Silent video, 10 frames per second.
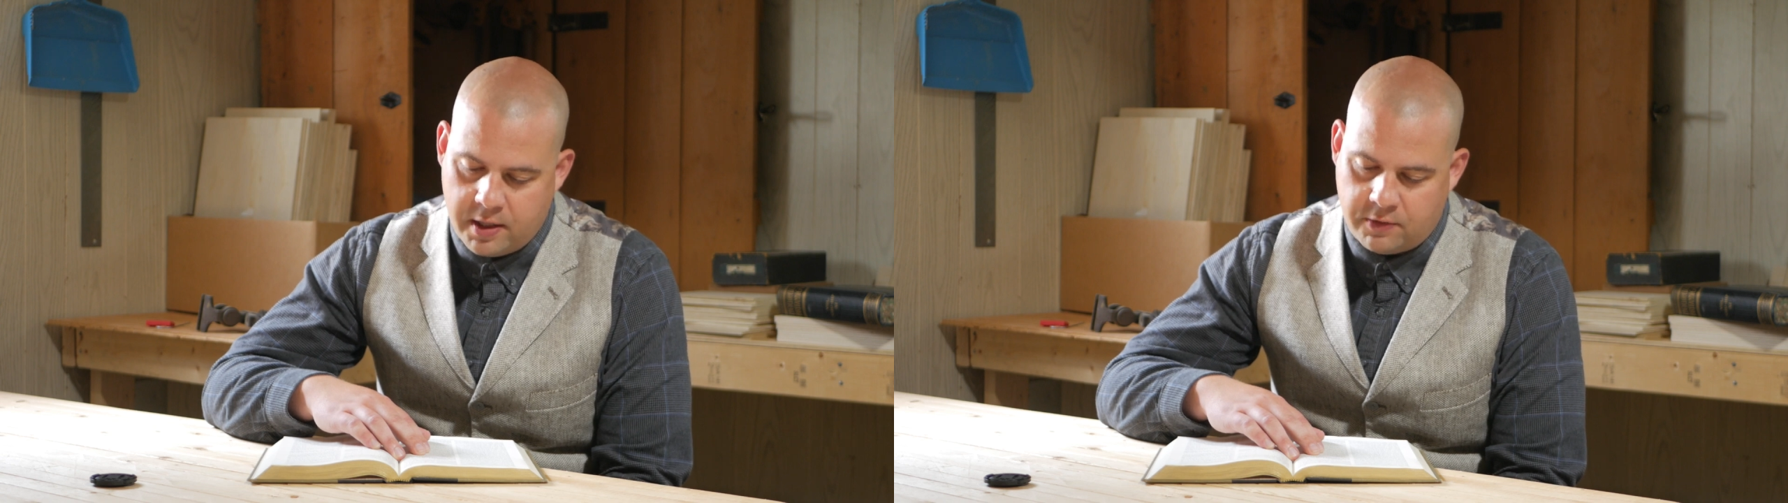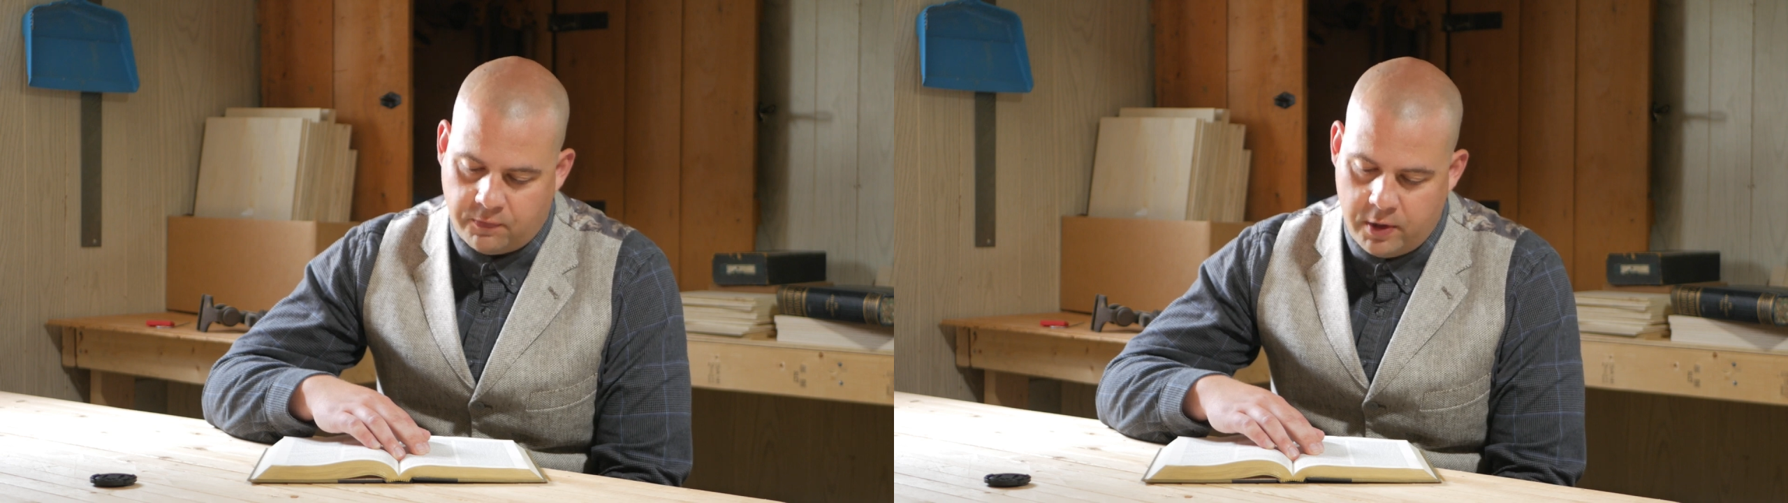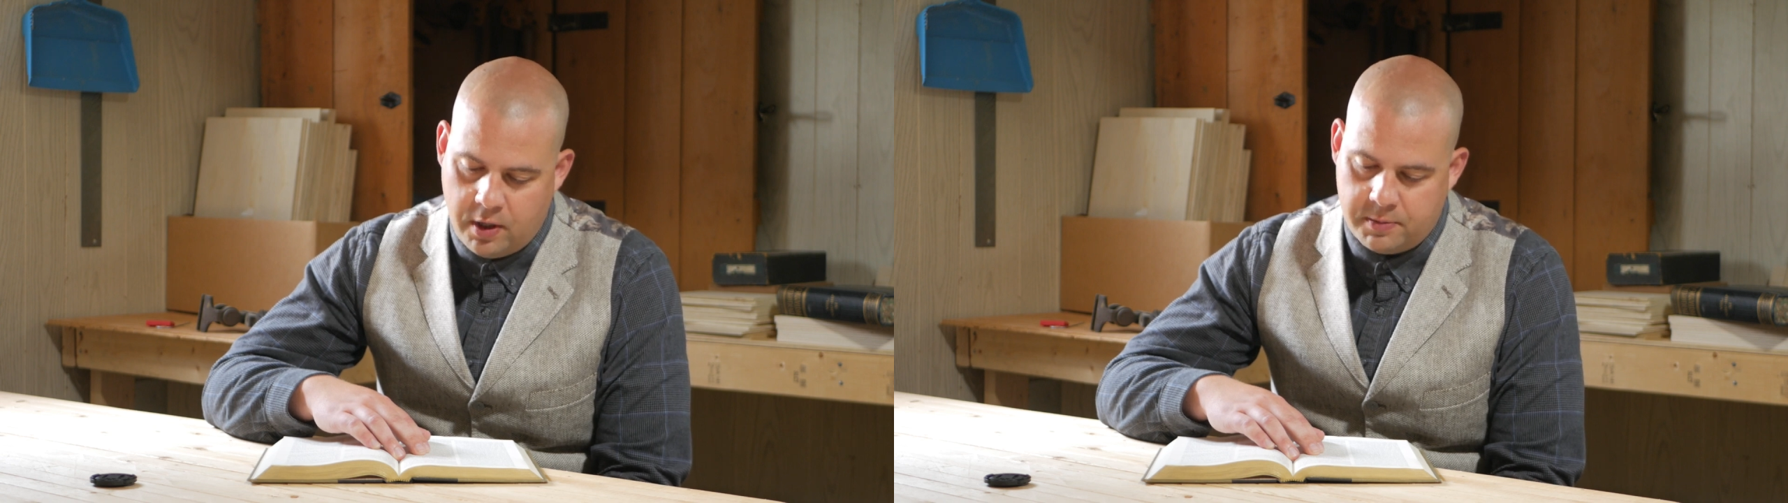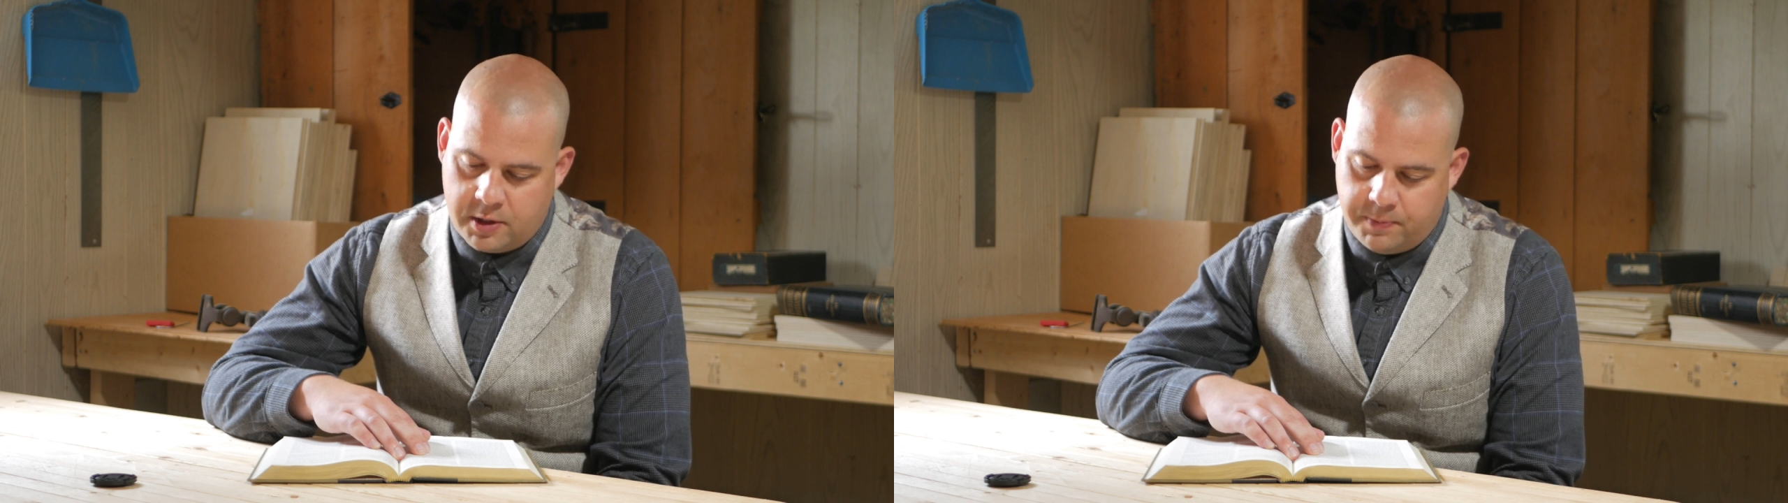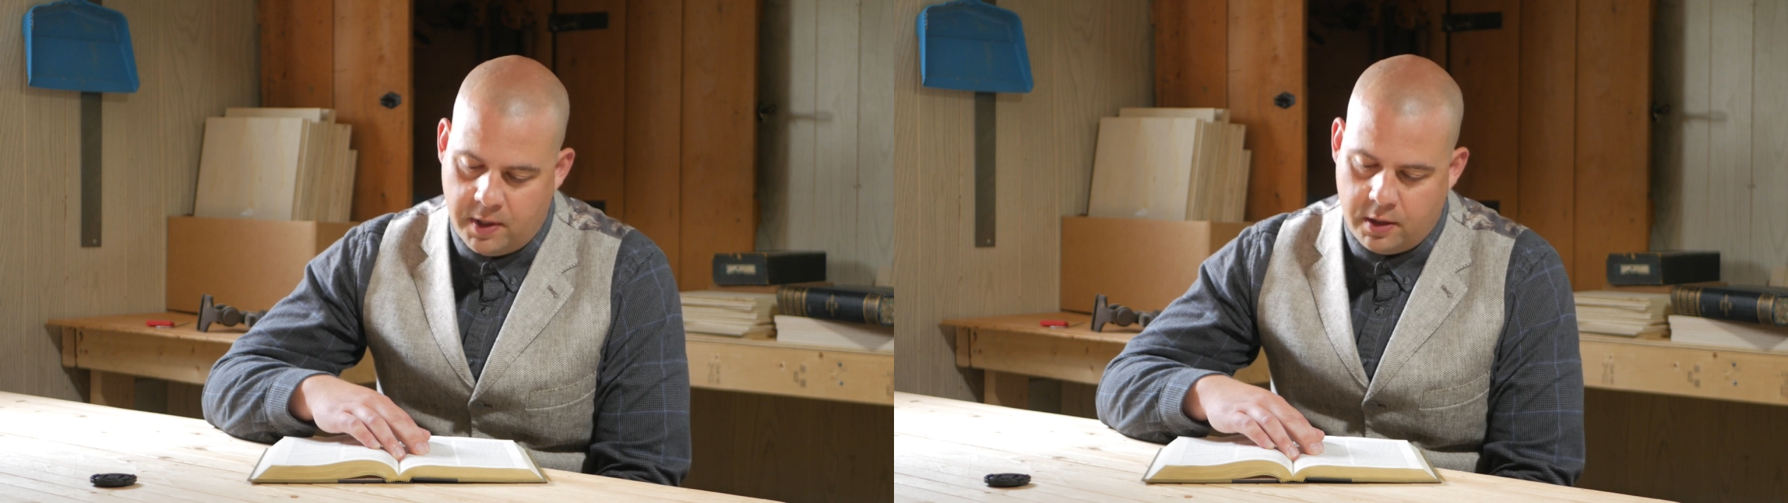freedom
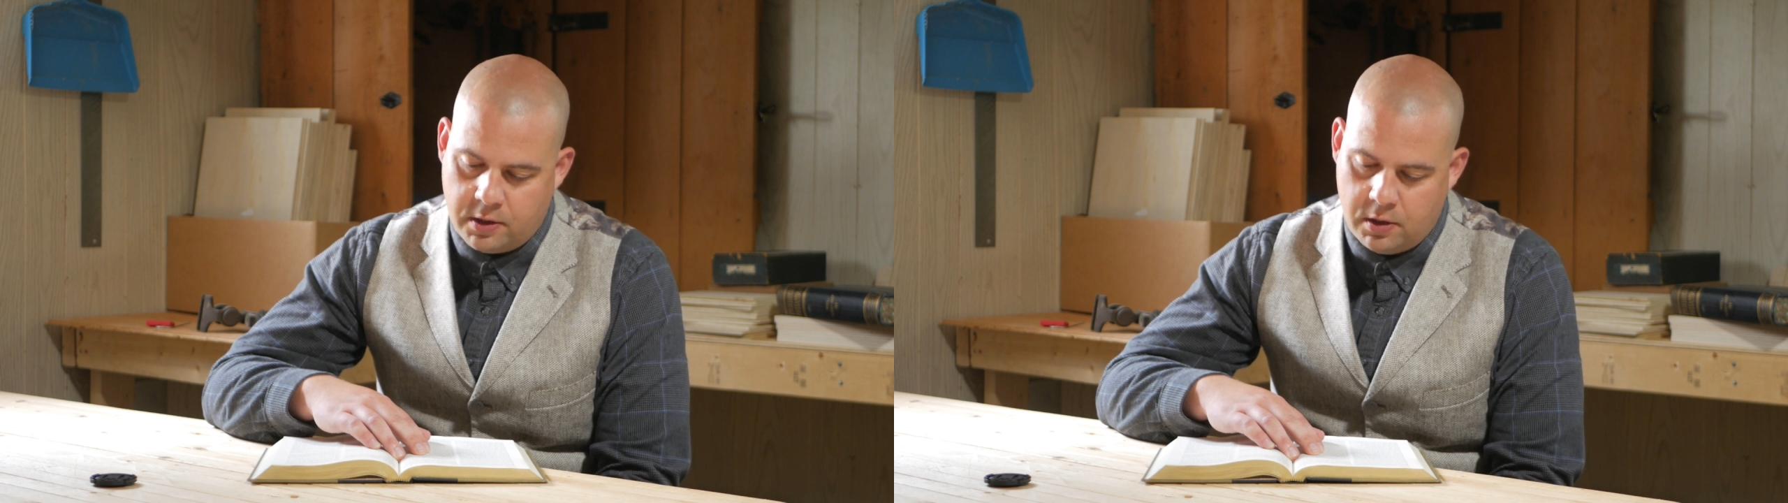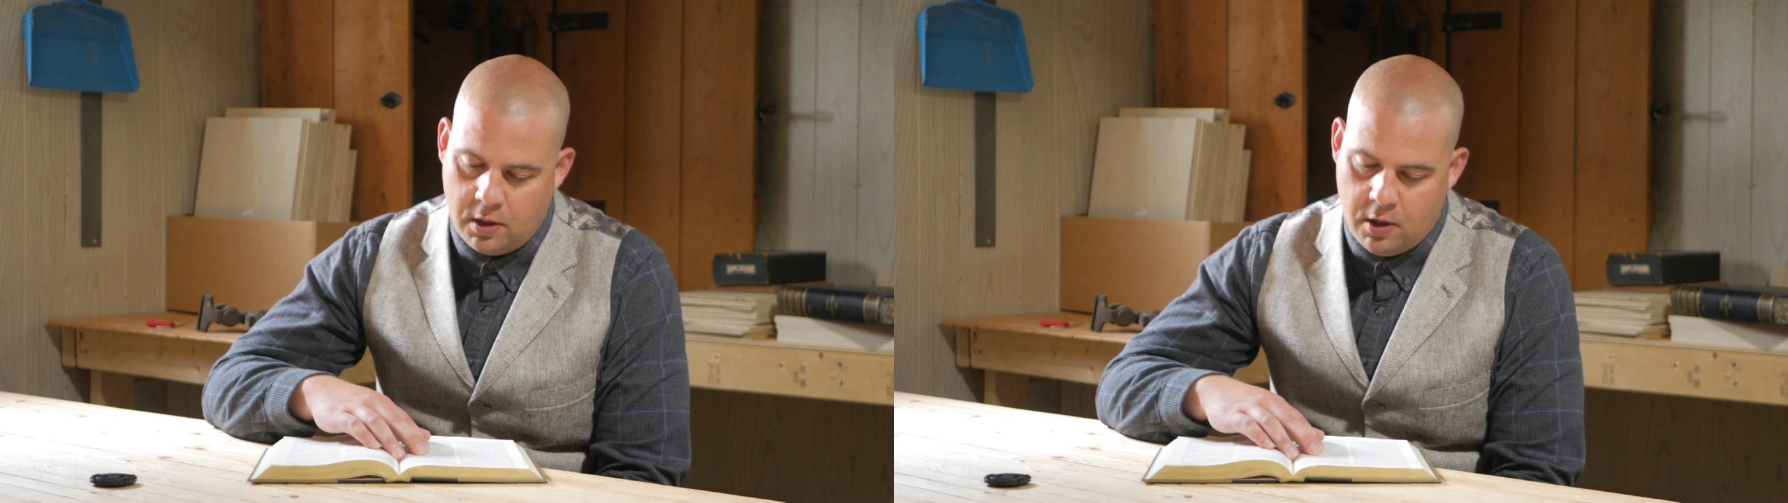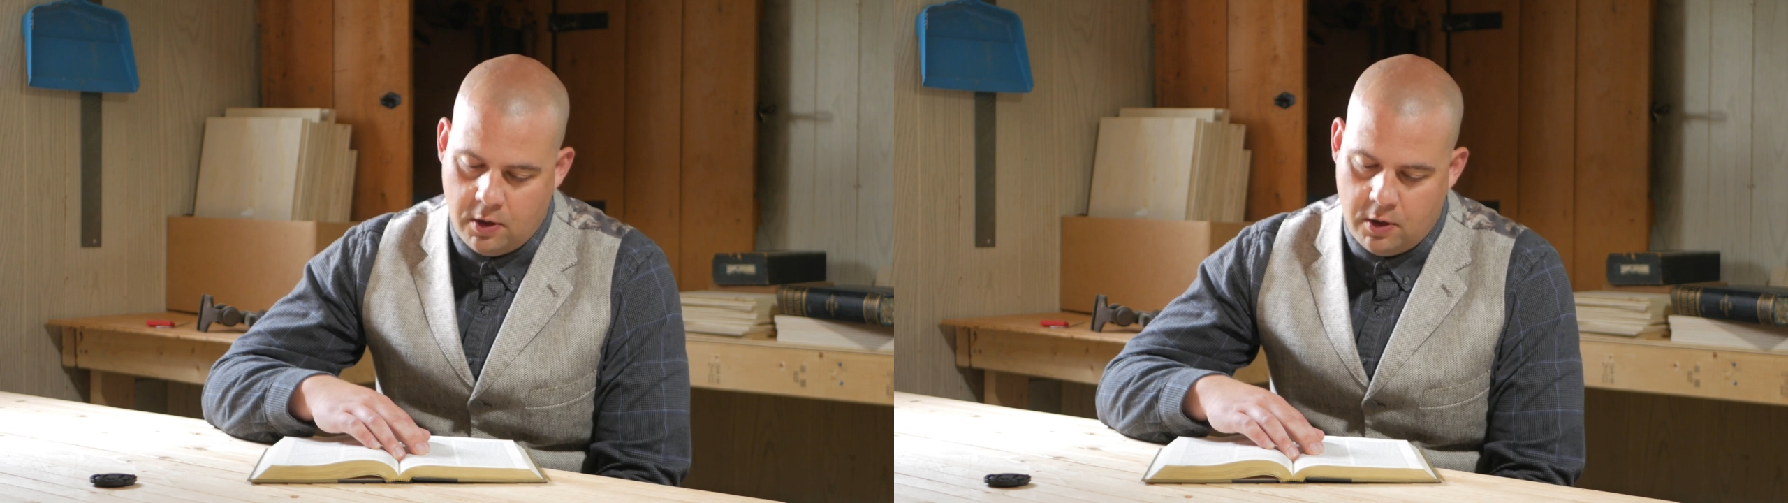speech.